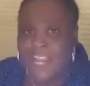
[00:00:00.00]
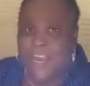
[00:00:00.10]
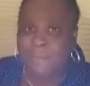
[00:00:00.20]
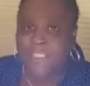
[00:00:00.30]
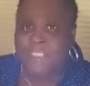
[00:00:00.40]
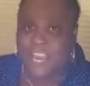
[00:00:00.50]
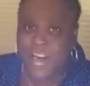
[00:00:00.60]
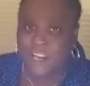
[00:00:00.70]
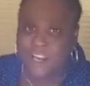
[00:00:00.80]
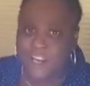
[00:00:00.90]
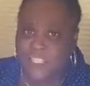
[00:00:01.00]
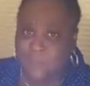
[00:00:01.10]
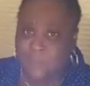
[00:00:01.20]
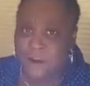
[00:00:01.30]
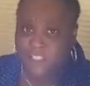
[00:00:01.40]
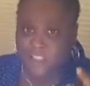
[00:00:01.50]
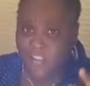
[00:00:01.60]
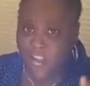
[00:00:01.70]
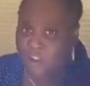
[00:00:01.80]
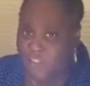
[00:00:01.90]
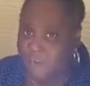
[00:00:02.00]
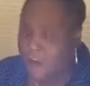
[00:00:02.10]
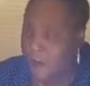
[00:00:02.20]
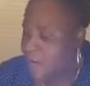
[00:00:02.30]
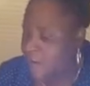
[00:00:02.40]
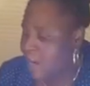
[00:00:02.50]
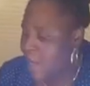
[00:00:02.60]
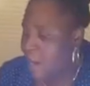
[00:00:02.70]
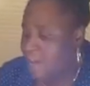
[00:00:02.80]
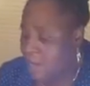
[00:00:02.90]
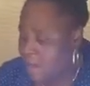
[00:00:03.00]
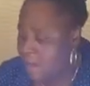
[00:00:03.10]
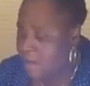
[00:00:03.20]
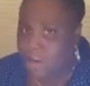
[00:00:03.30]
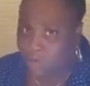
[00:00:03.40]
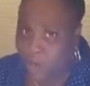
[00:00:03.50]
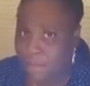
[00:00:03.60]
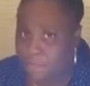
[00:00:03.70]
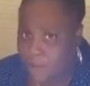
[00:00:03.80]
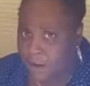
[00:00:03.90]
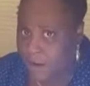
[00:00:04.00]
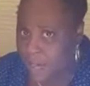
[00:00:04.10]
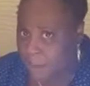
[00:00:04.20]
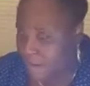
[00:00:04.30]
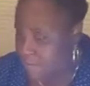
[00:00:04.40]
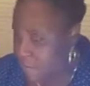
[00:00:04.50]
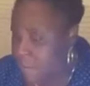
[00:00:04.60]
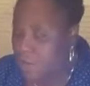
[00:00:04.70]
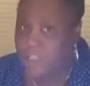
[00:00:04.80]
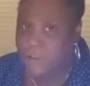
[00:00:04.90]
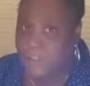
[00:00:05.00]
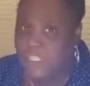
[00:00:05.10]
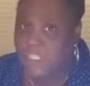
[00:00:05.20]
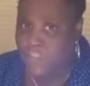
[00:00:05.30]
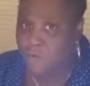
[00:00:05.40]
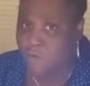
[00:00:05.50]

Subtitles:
then I'm going to tell y'all a little experience because y'all going to hear me coughing a lot. I've been coughing quite a bit on a lot of my videos, and I'm going to tell you